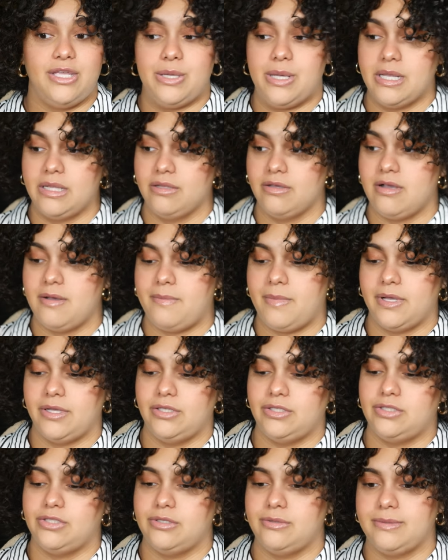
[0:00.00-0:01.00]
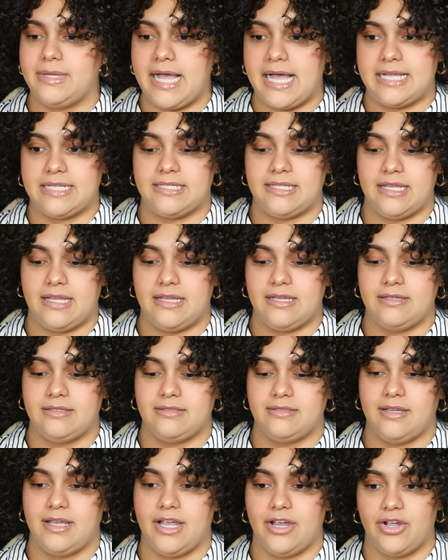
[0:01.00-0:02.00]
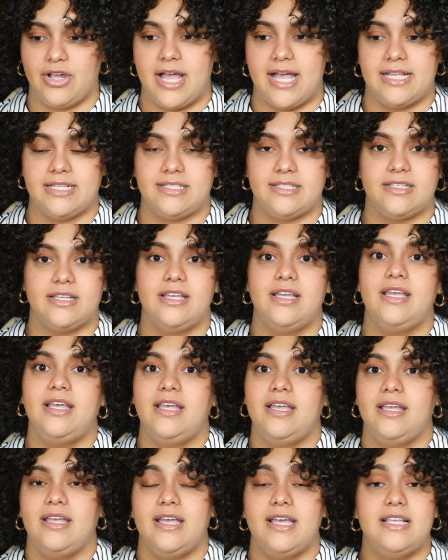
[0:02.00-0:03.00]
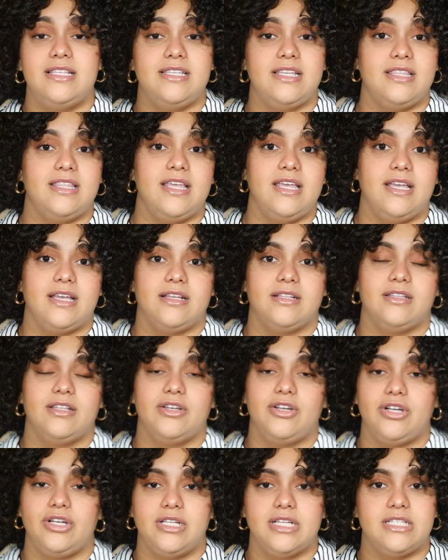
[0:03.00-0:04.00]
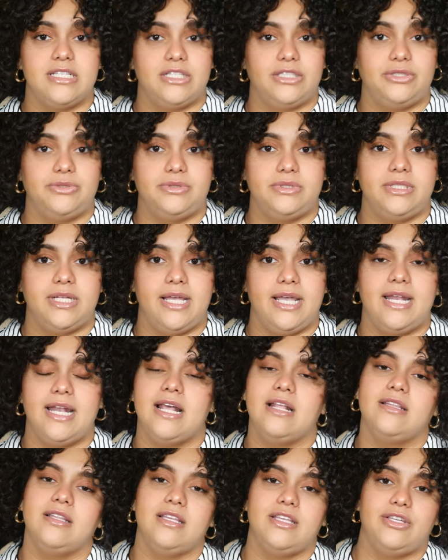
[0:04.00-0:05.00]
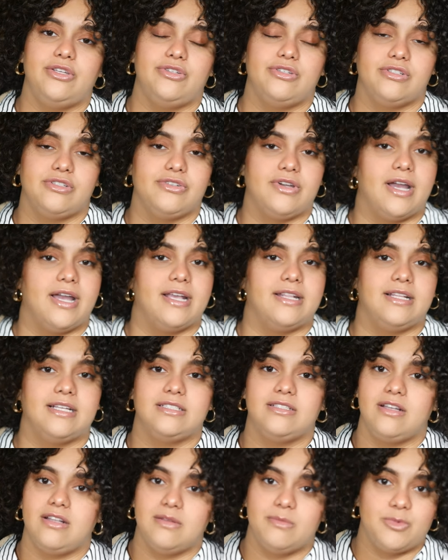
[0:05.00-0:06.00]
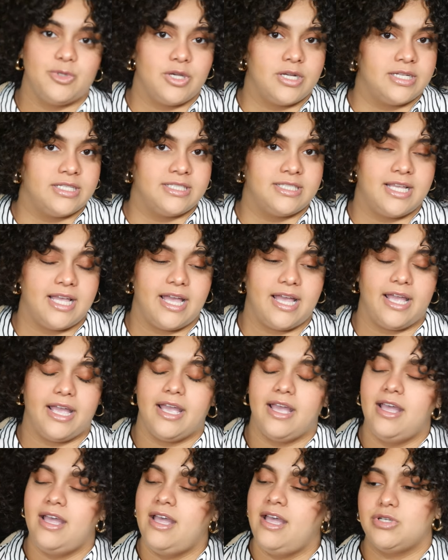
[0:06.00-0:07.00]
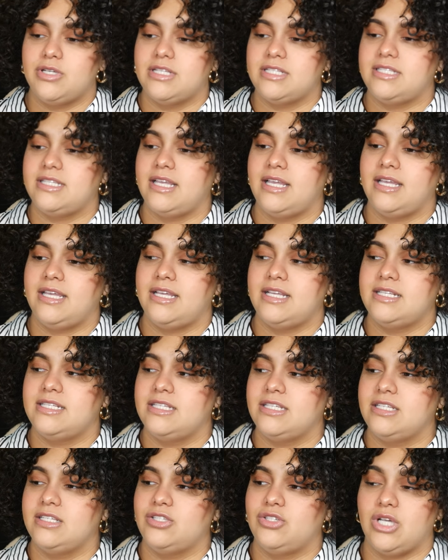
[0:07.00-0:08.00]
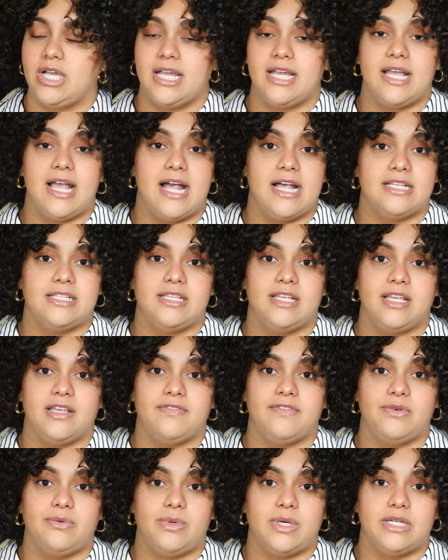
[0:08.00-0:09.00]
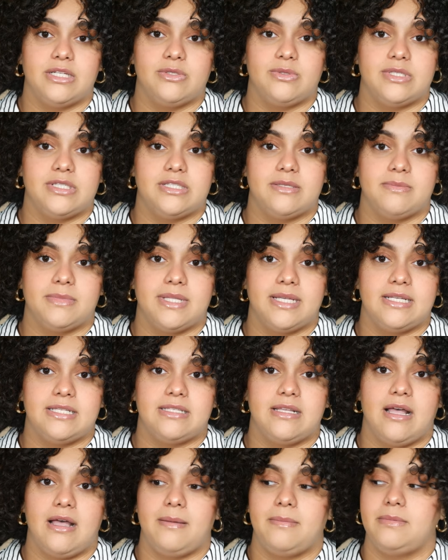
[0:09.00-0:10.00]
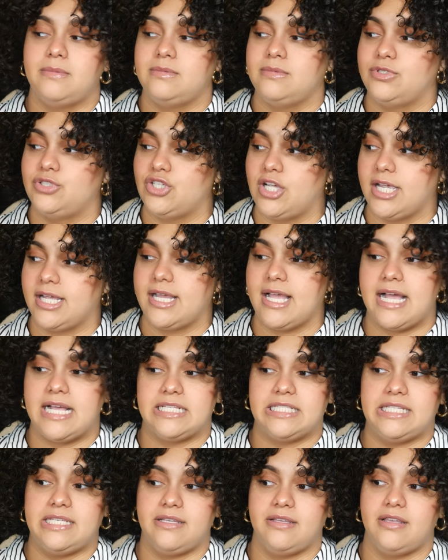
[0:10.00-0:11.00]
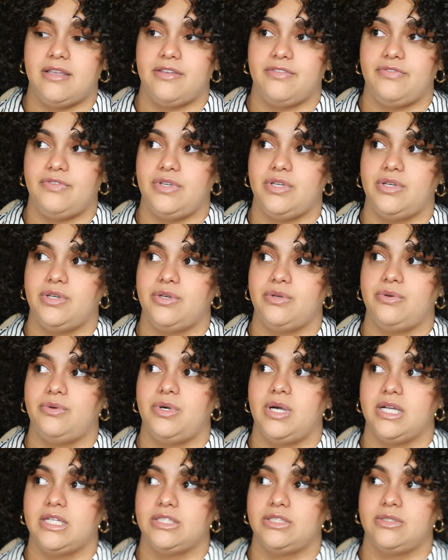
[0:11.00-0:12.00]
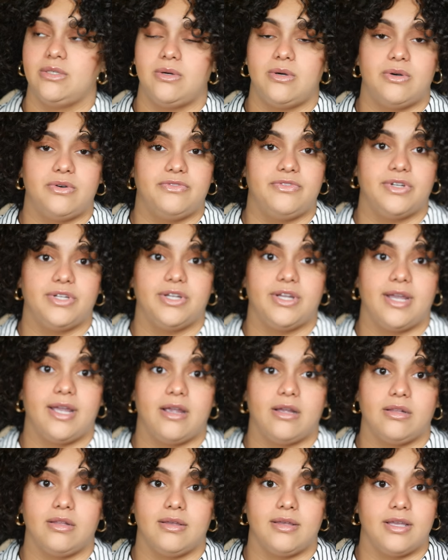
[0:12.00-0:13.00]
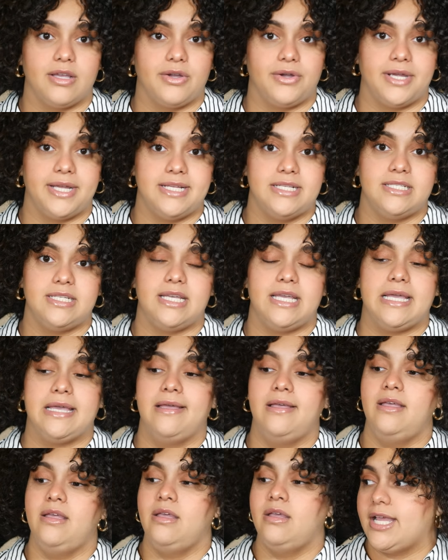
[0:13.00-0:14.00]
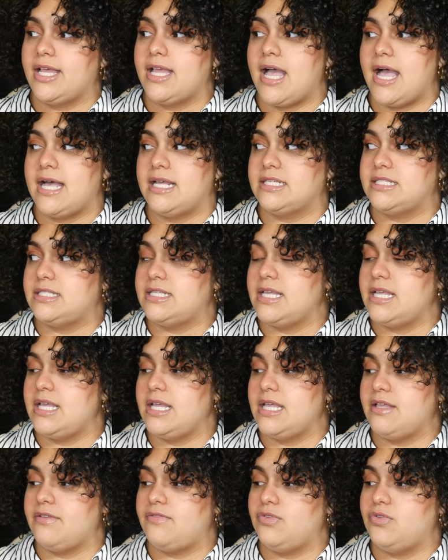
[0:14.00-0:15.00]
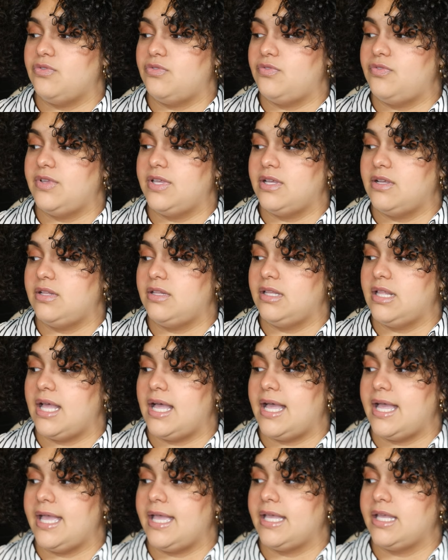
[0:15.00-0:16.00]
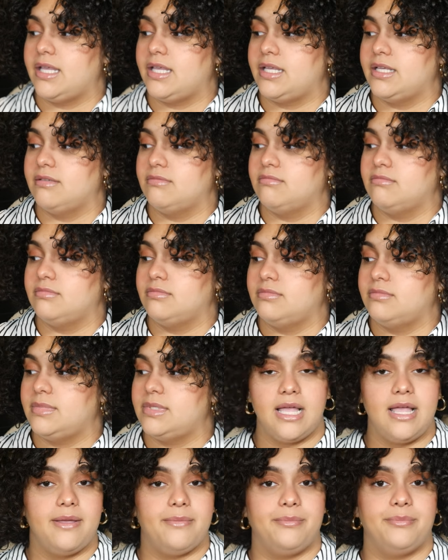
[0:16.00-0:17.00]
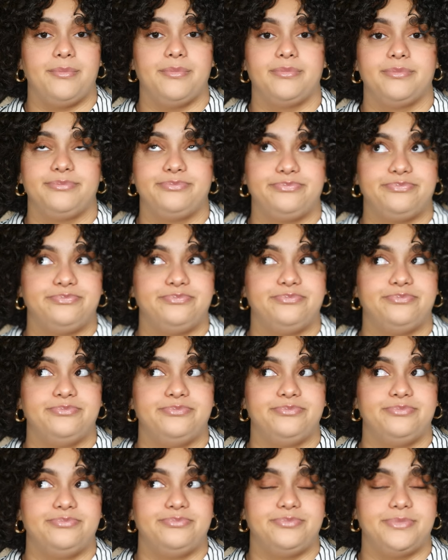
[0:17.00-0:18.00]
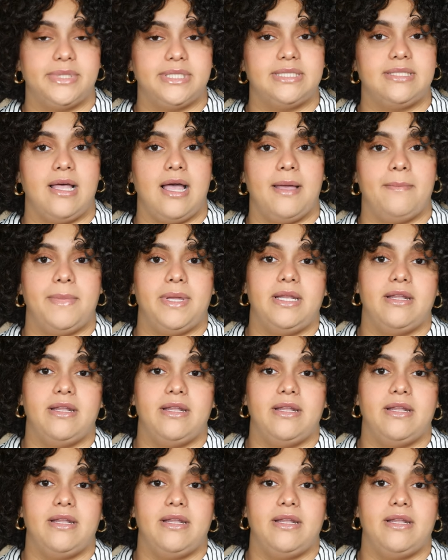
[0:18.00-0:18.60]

You can look up on YouTube casting hair cast. It's a thing. The girlies are doing it, and I think you should try it. That's all I'm trying to say. All I'm trying to say is try casting if you want to switch some things up. Try casting if you are so over your hair looking crazy. Try casting if you feel like it's time. It's time.